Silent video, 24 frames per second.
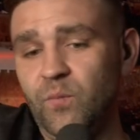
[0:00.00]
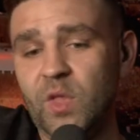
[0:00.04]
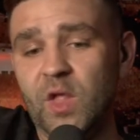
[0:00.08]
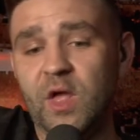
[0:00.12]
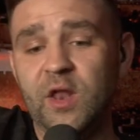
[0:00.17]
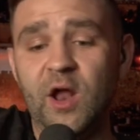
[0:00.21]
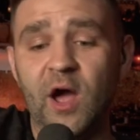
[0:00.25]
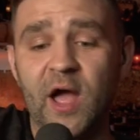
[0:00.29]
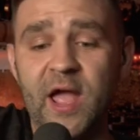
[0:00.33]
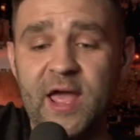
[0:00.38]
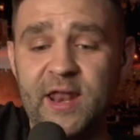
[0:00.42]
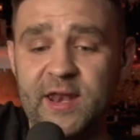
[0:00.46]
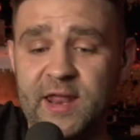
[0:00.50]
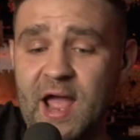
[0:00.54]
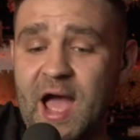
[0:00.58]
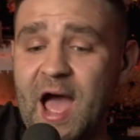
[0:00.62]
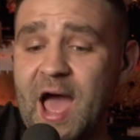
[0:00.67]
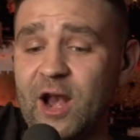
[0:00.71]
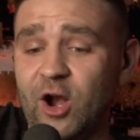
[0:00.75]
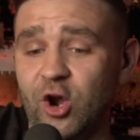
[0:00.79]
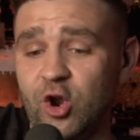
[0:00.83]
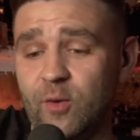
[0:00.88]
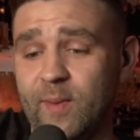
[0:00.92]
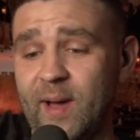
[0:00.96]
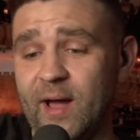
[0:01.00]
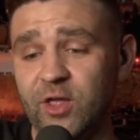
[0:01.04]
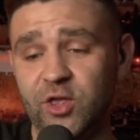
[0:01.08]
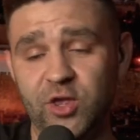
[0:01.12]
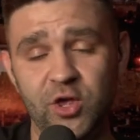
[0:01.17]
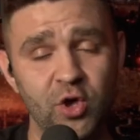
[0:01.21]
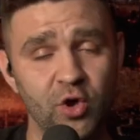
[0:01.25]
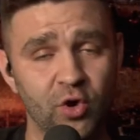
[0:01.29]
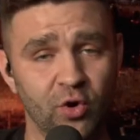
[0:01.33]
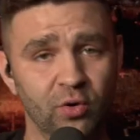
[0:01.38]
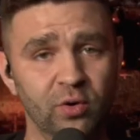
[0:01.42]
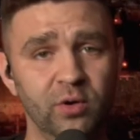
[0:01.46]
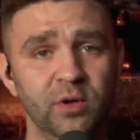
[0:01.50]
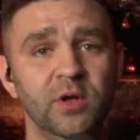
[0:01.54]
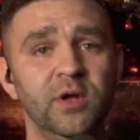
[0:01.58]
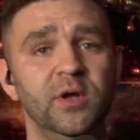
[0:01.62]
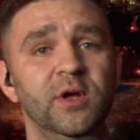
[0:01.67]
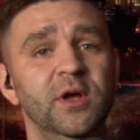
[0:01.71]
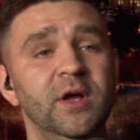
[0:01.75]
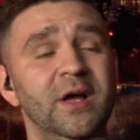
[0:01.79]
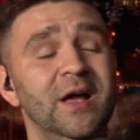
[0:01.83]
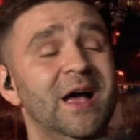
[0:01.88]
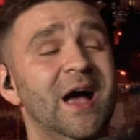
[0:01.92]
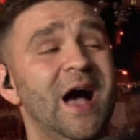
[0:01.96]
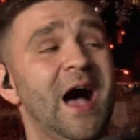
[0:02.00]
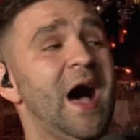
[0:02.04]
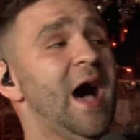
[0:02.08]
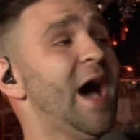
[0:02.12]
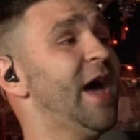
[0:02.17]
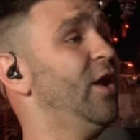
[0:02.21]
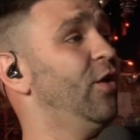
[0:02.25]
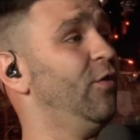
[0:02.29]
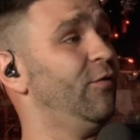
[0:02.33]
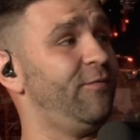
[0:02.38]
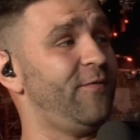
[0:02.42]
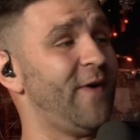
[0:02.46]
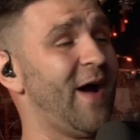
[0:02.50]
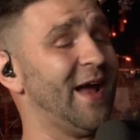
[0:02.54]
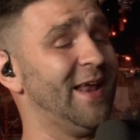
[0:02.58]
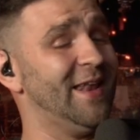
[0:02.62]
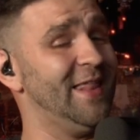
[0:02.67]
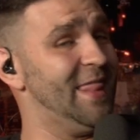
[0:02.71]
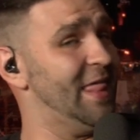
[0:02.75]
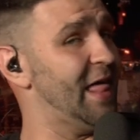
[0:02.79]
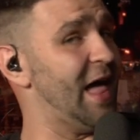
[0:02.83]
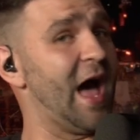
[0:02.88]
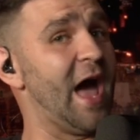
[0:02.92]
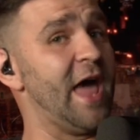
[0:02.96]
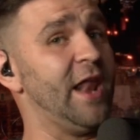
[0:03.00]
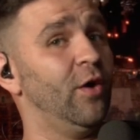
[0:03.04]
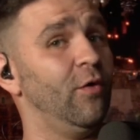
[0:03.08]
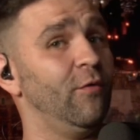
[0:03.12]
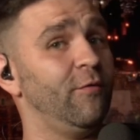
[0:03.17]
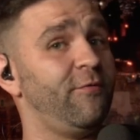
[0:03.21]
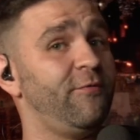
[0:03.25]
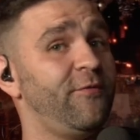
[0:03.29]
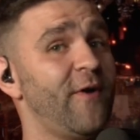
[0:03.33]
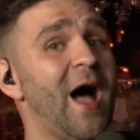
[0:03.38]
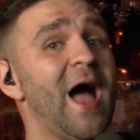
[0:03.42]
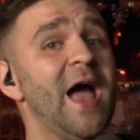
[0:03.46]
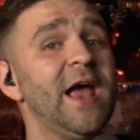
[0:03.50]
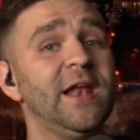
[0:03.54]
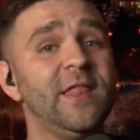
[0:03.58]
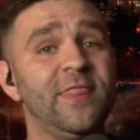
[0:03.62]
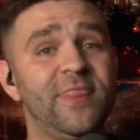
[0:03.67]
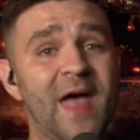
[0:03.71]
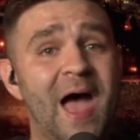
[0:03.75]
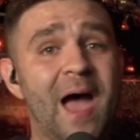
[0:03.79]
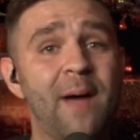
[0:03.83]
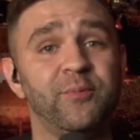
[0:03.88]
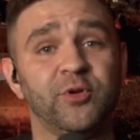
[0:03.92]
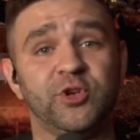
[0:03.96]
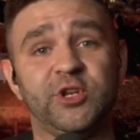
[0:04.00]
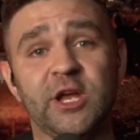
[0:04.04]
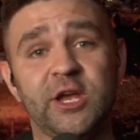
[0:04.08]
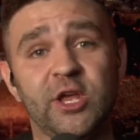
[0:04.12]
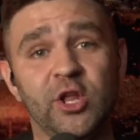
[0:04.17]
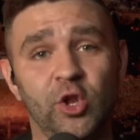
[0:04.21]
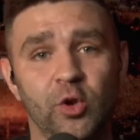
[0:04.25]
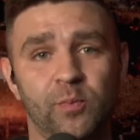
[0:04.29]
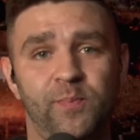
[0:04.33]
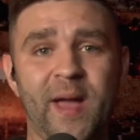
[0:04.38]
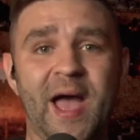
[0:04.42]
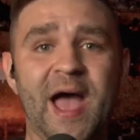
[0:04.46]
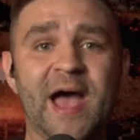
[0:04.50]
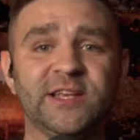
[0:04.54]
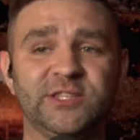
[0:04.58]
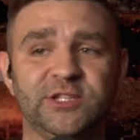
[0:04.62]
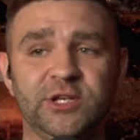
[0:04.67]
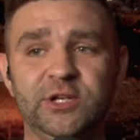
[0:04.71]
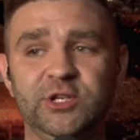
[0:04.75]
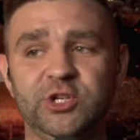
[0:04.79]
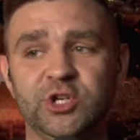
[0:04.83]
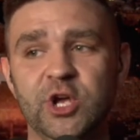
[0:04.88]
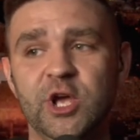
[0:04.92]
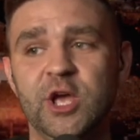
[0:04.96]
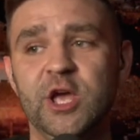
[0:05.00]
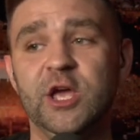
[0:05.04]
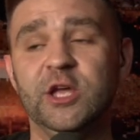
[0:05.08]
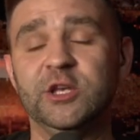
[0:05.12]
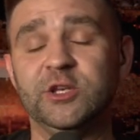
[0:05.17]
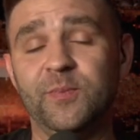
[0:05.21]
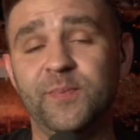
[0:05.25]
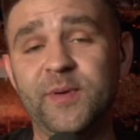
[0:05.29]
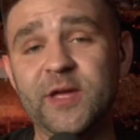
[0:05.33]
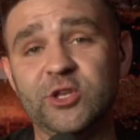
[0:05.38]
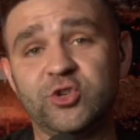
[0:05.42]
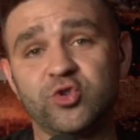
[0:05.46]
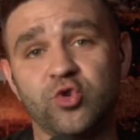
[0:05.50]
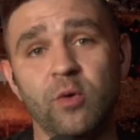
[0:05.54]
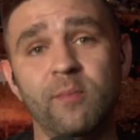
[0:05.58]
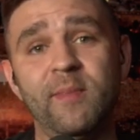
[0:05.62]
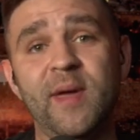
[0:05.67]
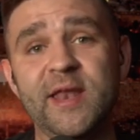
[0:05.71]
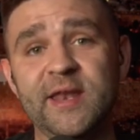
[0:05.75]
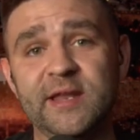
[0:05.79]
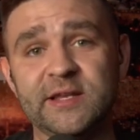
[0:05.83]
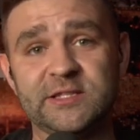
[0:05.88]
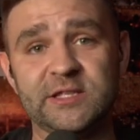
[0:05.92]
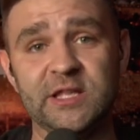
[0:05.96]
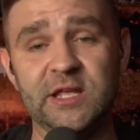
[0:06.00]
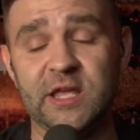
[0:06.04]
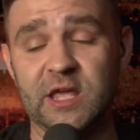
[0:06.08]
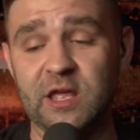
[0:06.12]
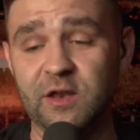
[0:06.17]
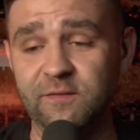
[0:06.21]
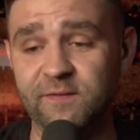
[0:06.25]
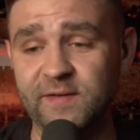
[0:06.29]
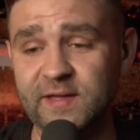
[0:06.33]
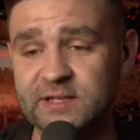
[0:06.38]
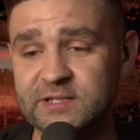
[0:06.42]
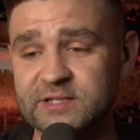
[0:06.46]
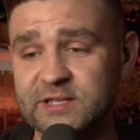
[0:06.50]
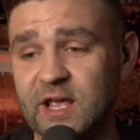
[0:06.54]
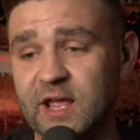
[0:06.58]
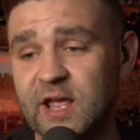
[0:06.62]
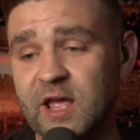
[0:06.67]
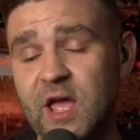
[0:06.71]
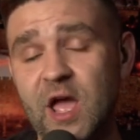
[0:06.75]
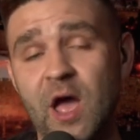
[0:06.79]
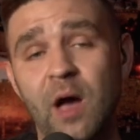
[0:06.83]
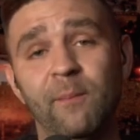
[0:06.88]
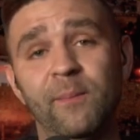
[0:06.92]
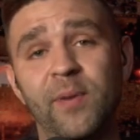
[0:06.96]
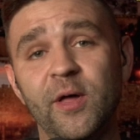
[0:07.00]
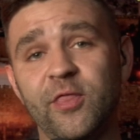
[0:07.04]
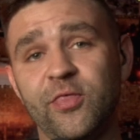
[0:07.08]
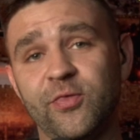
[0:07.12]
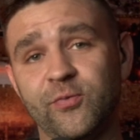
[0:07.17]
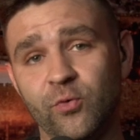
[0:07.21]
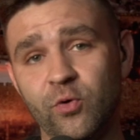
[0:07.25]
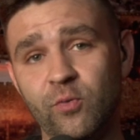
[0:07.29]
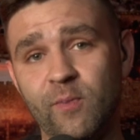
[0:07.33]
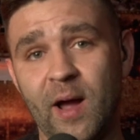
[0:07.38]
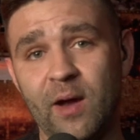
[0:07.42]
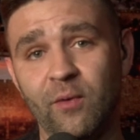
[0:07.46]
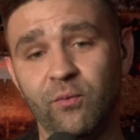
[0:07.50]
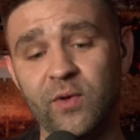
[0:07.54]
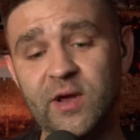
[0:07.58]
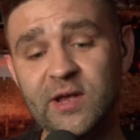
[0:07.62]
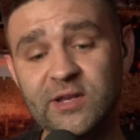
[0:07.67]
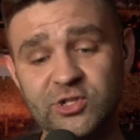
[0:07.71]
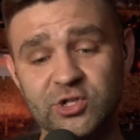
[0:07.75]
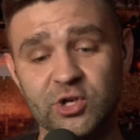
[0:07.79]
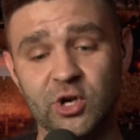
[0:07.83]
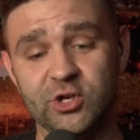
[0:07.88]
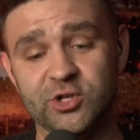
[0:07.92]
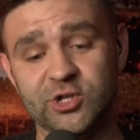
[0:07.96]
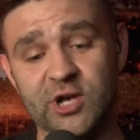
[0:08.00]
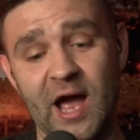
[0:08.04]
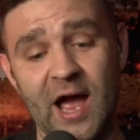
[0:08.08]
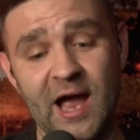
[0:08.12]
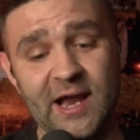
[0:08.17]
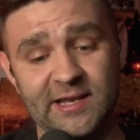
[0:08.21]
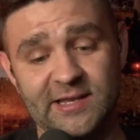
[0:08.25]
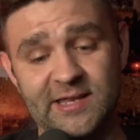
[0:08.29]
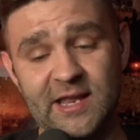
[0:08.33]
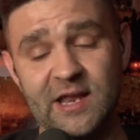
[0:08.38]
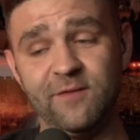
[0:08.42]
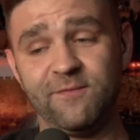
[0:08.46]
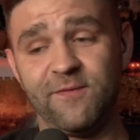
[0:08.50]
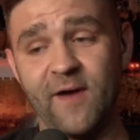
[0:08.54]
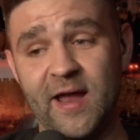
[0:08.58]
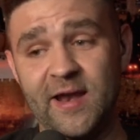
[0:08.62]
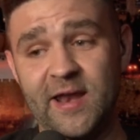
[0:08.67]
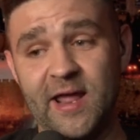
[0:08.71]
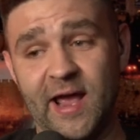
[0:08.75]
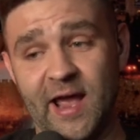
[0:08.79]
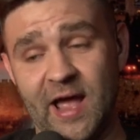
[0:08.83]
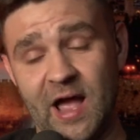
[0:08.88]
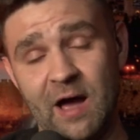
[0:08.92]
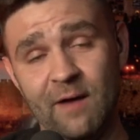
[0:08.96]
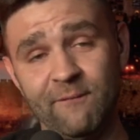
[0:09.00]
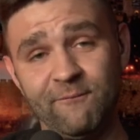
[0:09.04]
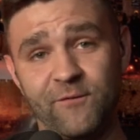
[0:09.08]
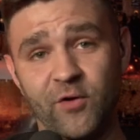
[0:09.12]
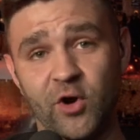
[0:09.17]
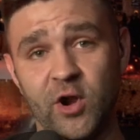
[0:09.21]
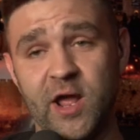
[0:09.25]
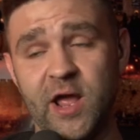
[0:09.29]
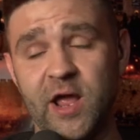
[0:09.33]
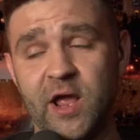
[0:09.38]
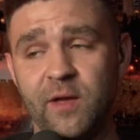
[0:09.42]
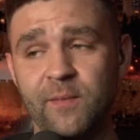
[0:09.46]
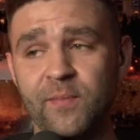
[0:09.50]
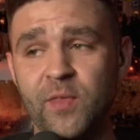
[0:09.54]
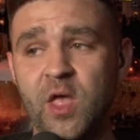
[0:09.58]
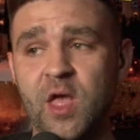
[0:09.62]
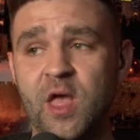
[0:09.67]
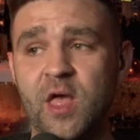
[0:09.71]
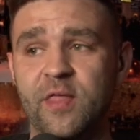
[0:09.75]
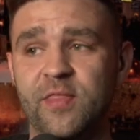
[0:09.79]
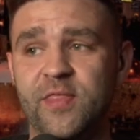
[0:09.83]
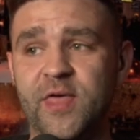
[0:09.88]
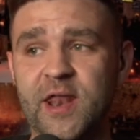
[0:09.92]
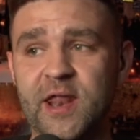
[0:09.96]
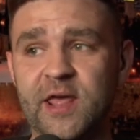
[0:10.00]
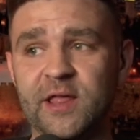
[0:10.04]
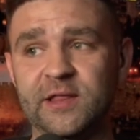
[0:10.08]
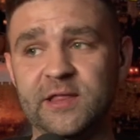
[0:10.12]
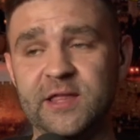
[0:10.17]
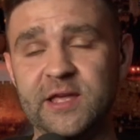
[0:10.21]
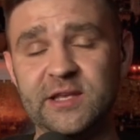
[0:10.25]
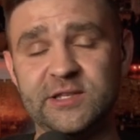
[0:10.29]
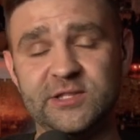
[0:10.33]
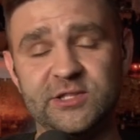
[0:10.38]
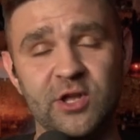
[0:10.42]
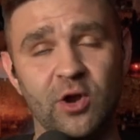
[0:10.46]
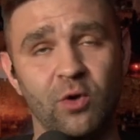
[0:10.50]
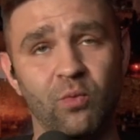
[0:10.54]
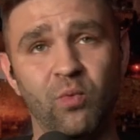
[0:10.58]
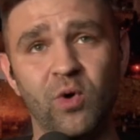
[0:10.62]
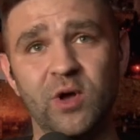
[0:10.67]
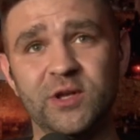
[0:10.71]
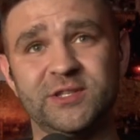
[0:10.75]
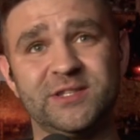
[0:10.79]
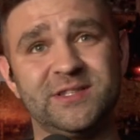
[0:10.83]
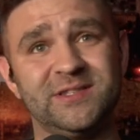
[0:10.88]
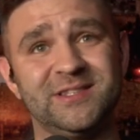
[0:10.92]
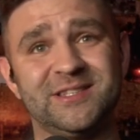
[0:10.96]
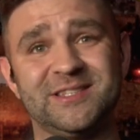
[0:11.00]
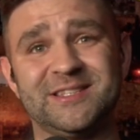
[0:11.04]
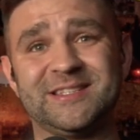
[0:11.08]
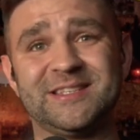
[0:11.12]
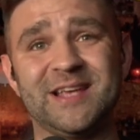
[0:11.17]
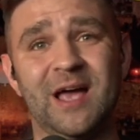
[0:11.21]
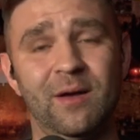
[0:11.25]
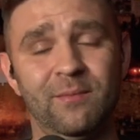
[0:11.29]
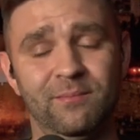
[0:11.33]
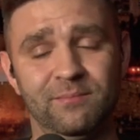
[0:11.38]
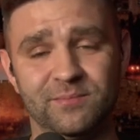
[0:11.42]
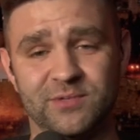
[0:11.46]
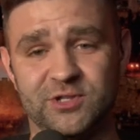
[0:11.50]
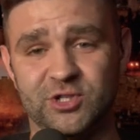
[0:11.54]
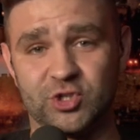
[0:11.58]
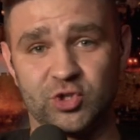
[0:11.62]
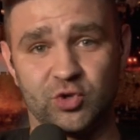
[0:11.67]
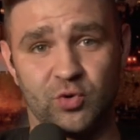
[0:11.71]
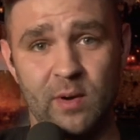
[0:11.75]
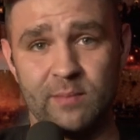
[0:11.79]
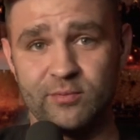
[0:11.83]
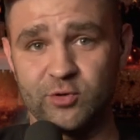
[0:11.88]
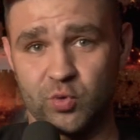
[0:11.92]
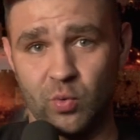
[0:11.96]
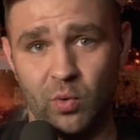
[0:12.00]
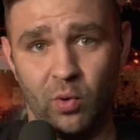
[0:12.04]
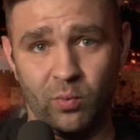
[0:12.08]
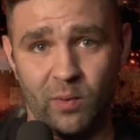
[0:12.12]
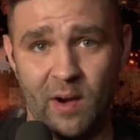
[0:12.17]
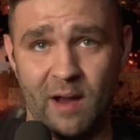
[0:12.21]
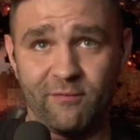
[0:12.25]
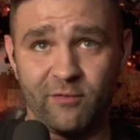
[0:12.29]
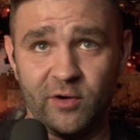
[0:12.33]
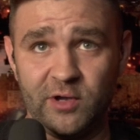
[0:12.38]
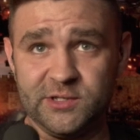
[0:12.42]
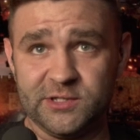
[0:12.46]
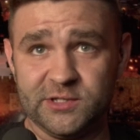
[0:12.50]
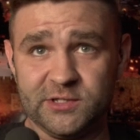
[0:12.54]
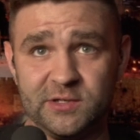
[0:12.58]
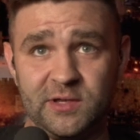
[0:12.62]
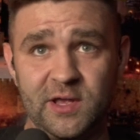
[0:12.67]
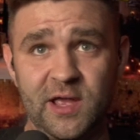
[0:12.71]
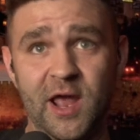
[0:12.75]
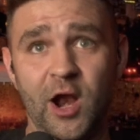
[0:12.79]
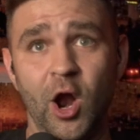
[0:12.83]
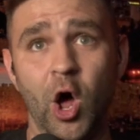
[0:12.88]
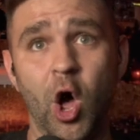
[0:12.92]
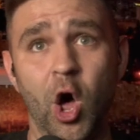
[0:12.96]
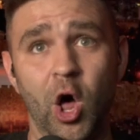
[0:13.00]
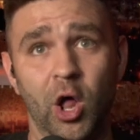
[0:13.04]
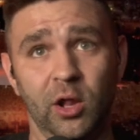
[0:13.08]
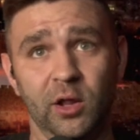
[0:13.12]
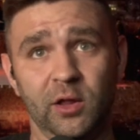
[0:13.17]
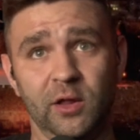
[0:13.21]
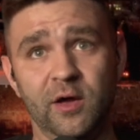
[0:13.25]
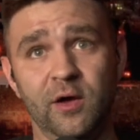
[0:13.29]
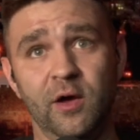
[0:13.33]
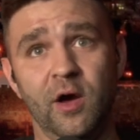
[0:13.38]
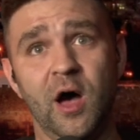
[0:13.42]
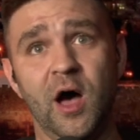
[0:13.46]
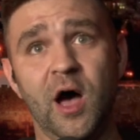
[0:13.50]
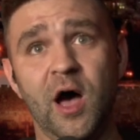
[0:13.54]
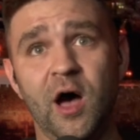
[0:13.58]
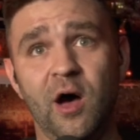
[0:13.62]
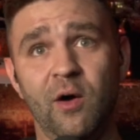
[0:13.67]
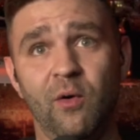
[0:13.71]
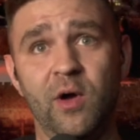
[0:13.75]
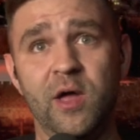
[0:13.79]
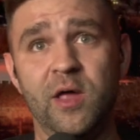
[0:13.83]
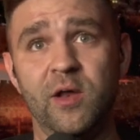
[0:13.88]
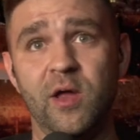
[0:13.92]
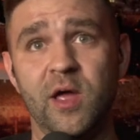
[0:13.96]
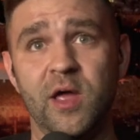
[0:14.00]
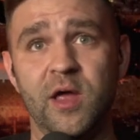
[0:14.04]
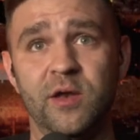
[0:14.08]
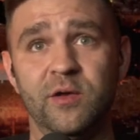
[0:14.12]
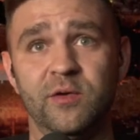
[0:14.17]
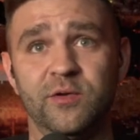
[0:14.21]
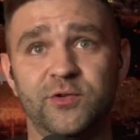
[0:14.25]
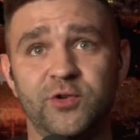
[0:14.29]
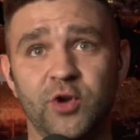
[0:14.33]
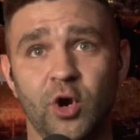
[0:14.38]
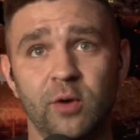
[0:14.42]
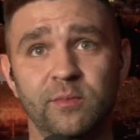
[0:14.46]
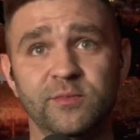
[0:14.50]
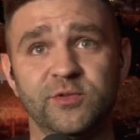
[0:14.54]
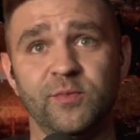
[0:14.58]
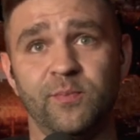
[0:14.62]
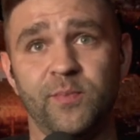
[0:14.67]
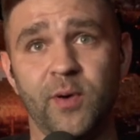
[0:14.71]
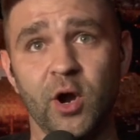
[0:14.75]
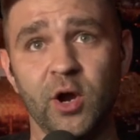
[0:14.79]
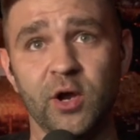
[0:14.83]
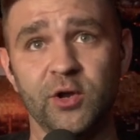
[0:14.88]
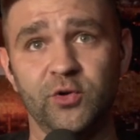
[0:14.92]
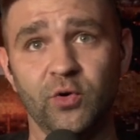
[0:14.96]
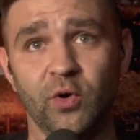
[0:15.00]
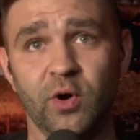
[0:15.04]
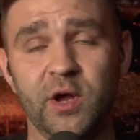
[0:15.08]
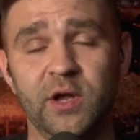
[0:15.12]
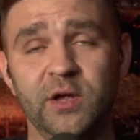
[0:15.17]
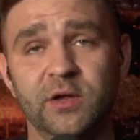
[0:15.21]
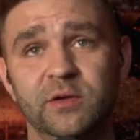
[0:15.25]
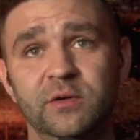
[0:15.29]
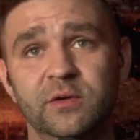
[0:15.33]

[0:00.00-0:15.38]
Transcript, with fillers: Now, Andy, I don't know about you. I don't find I don't find that particular passage to be tremendously convincing, but through my research, I did find it comforting that at least there was some scriptural reference at all uh, in, in terms of purgatory